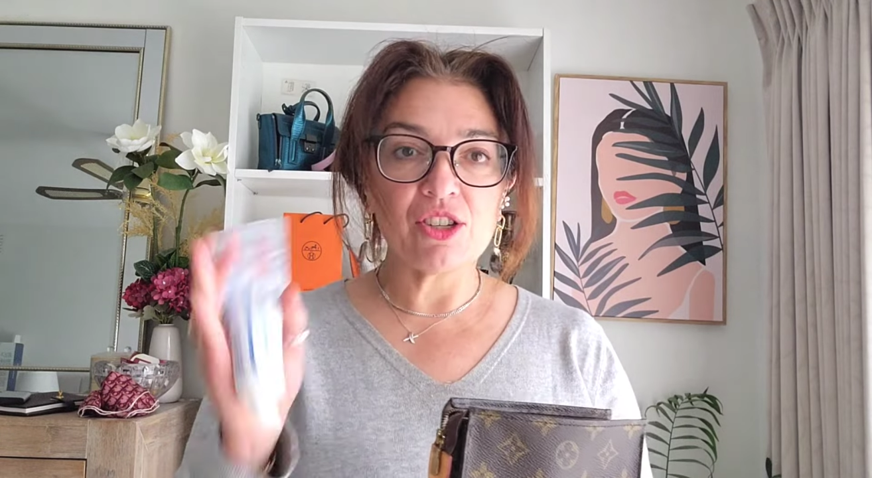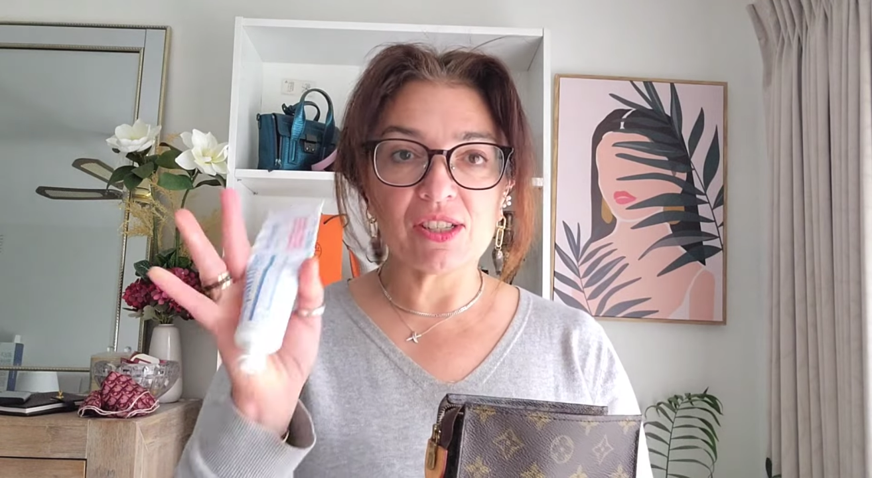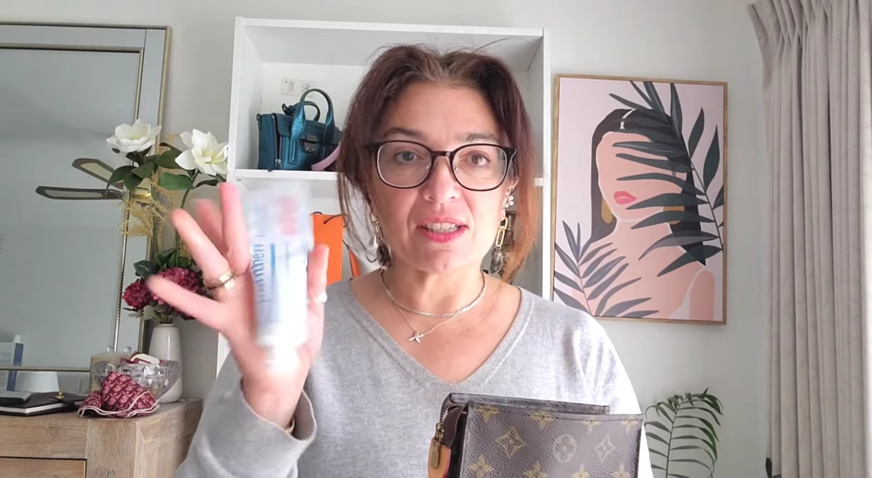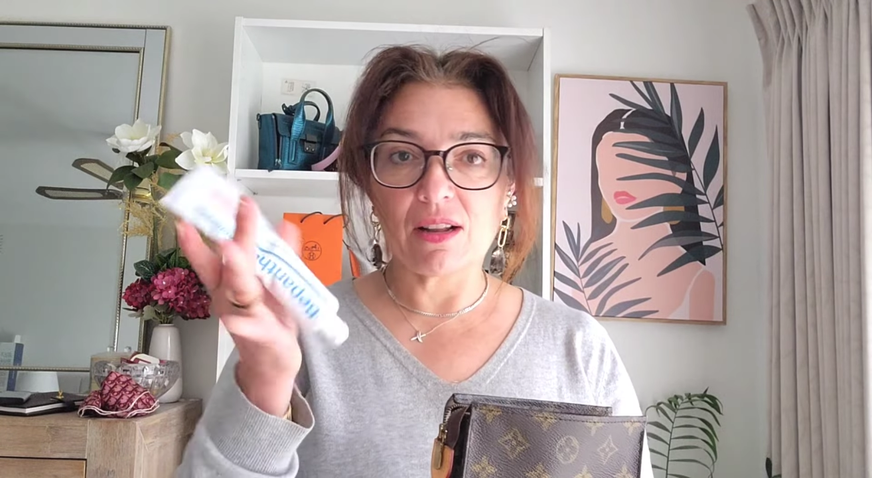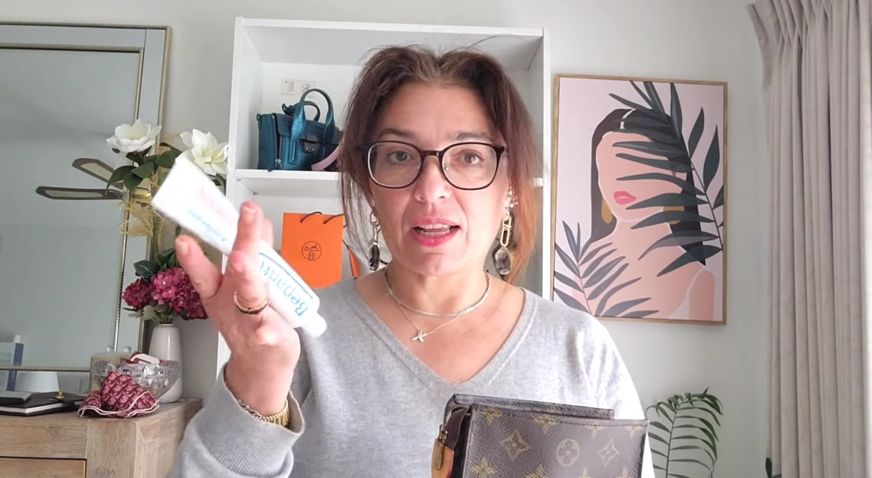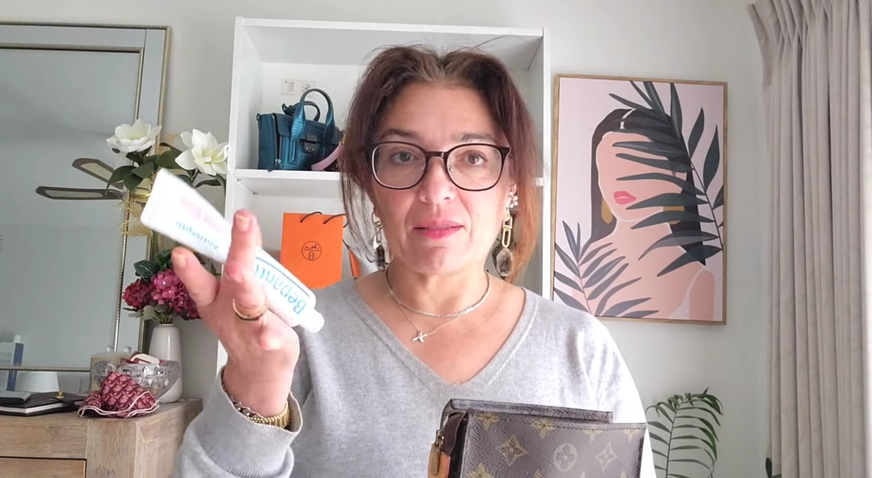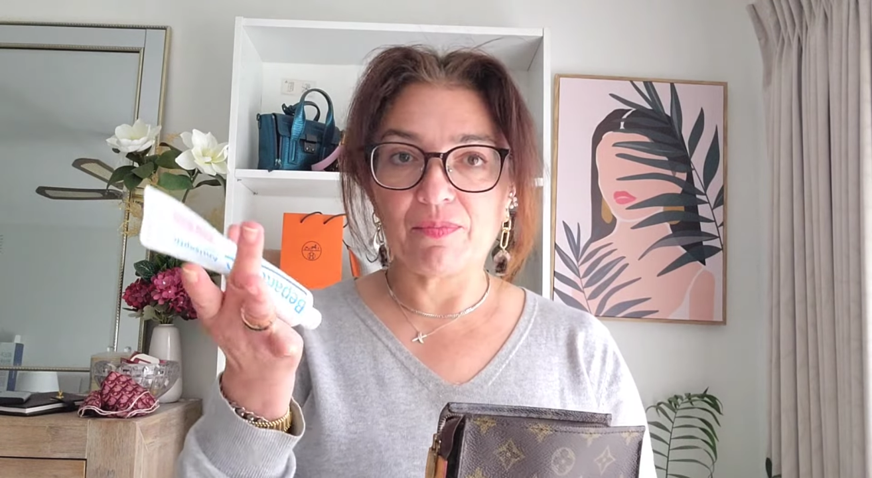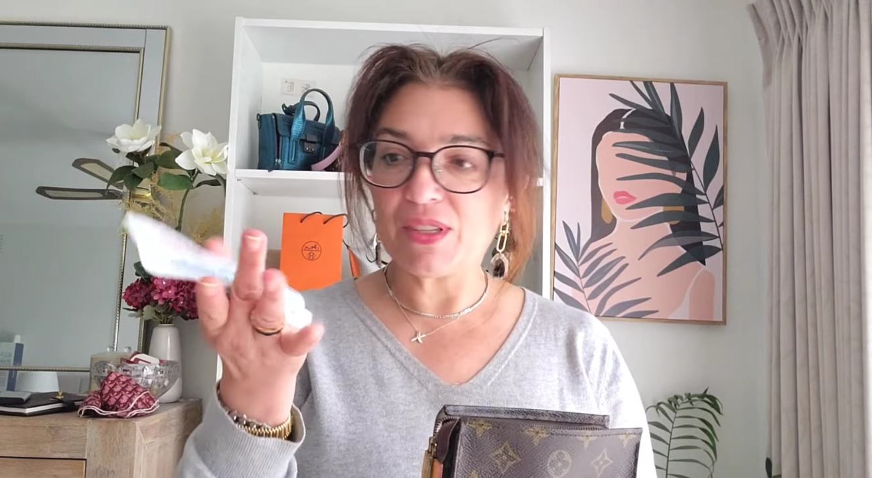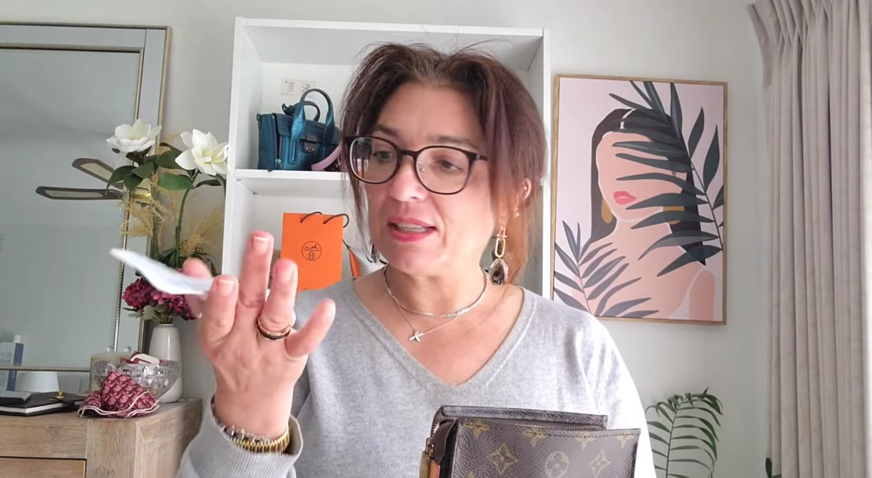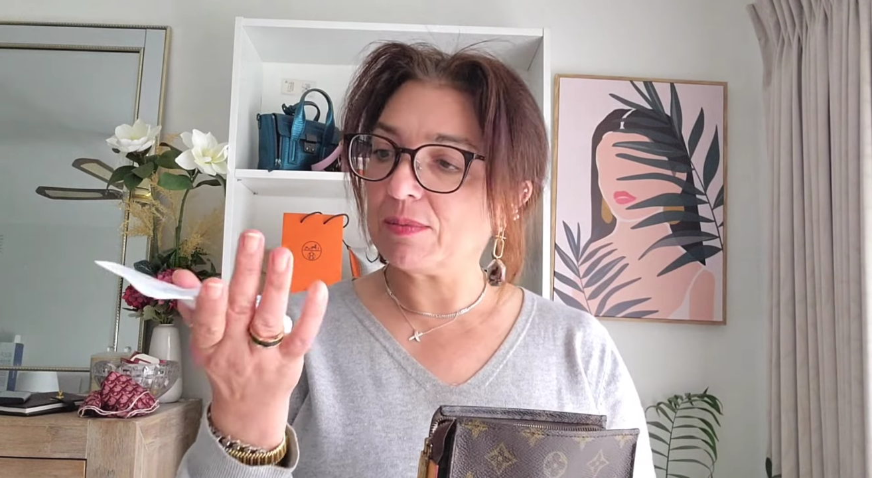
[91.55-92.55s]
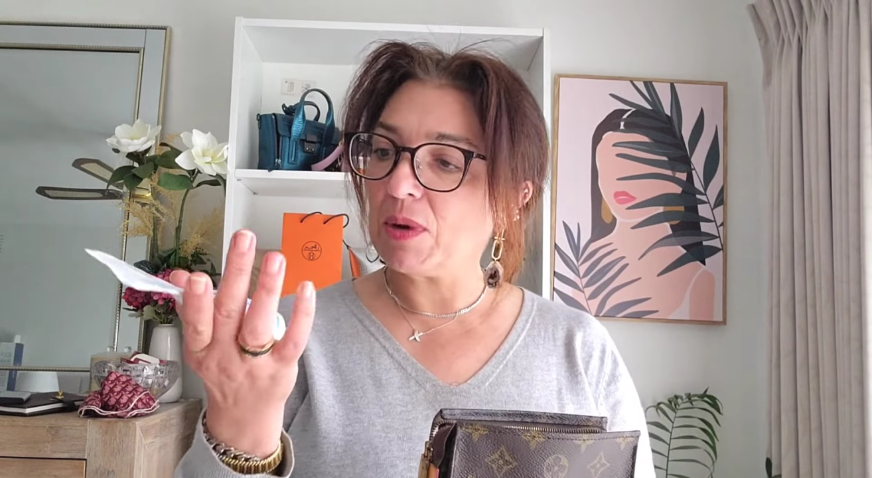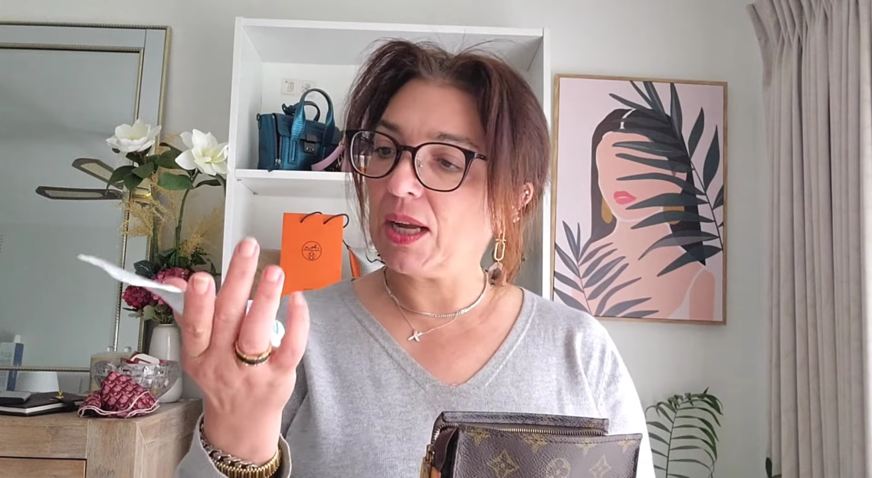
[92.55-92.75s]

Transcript: I just this is